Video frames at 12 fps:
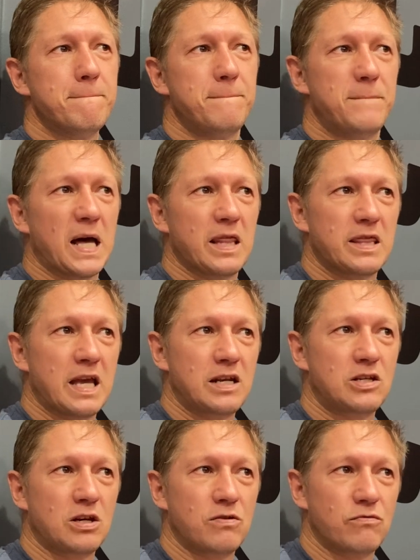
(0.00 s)
but
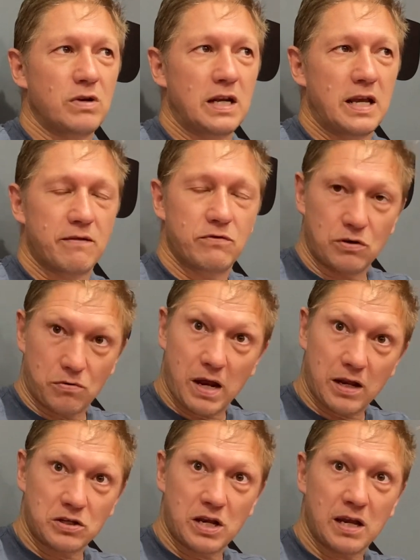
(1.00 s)
that didn't really have the
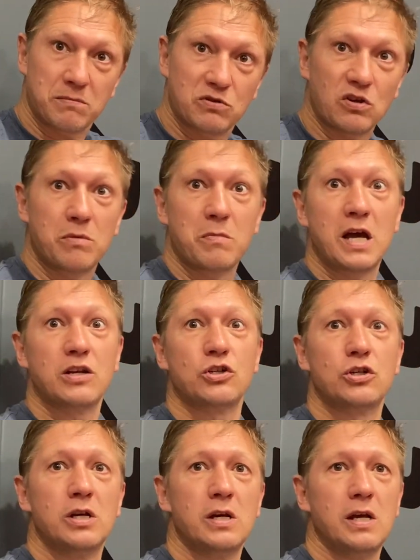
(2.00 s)
ground game so
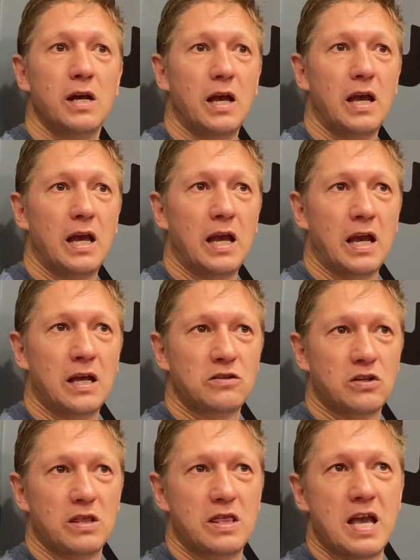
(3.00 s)
much. And
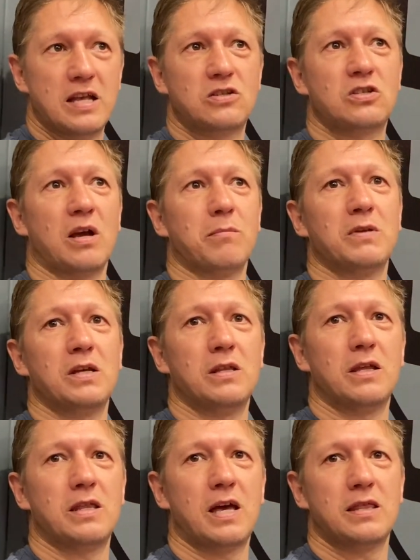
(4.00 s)
so that's something
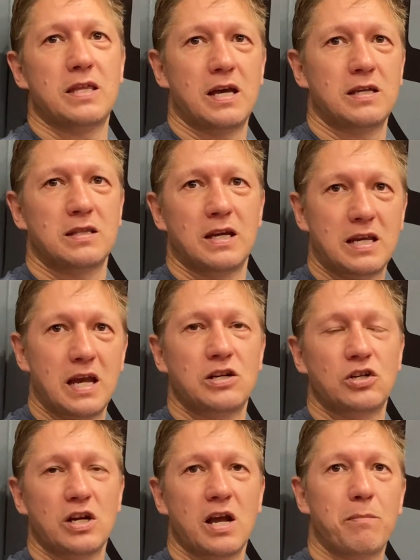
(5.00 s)
that they're
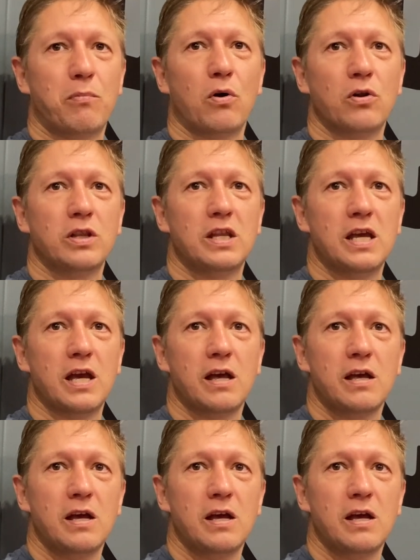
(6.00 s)
catching up on there.